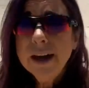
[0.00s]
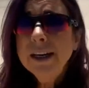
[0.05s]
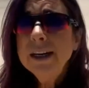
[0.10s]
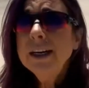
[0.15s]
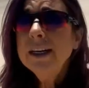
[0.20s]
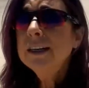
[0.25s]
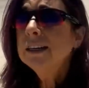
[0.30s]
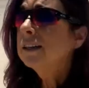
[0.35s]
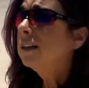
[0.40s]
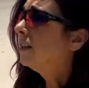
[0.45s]
I
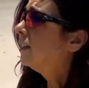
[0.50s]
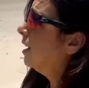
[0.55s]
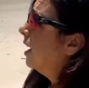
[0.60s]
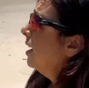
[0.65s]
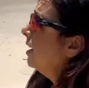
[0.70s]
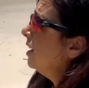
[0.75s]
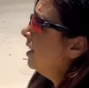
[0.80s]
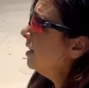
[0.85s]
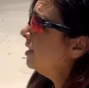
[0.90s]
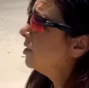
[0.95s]
needed
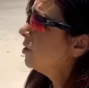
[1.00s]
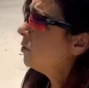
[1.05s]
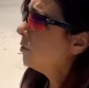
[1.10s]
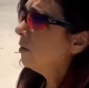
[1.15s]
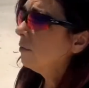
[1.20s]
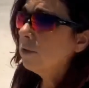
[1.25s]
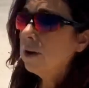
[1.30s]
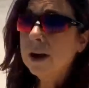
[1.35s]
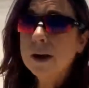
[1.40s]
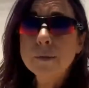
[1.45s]
to
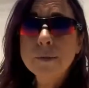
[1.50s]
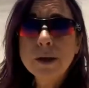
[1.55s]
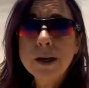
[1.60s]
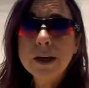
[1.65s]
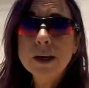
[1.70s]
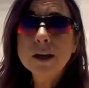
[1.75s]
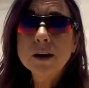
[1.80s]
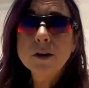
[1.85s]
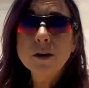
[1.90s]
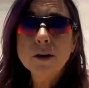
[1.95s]
have
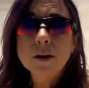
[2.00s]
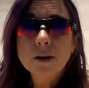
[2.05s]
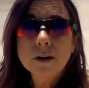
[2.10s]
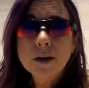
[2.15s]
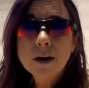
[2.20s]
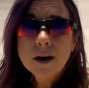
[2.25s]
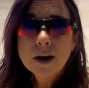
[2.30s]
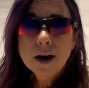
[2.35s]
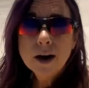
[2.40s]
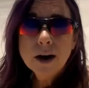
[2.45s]
come here.
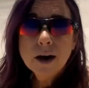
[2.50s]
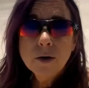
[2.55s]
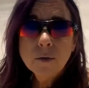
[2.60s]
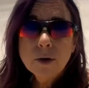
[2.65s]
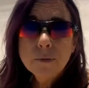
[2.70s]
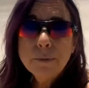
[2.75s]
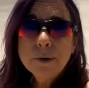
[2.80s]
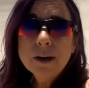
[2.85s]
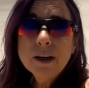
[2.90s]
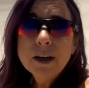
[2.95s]

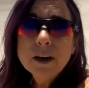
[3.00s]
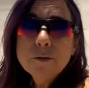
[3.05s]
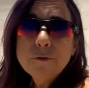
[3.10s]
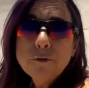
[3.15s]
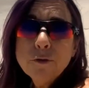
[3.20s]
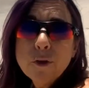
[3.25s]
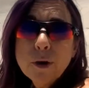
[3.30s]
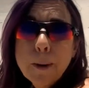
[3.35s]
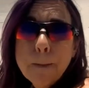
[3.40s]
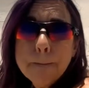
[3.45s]
We've been here
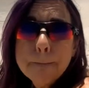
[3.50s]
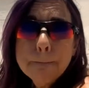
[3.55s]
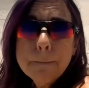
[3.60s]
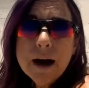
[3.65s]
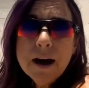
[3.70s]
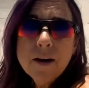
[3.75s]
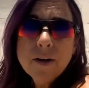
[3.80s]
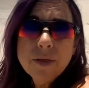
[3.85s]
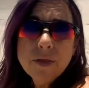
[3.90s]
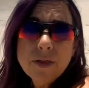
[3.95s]
for a
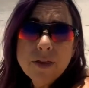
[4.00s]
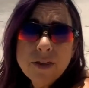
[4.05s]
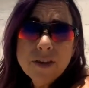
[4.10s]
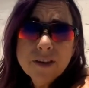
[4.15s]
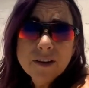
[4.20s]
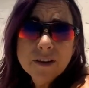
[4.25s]
month.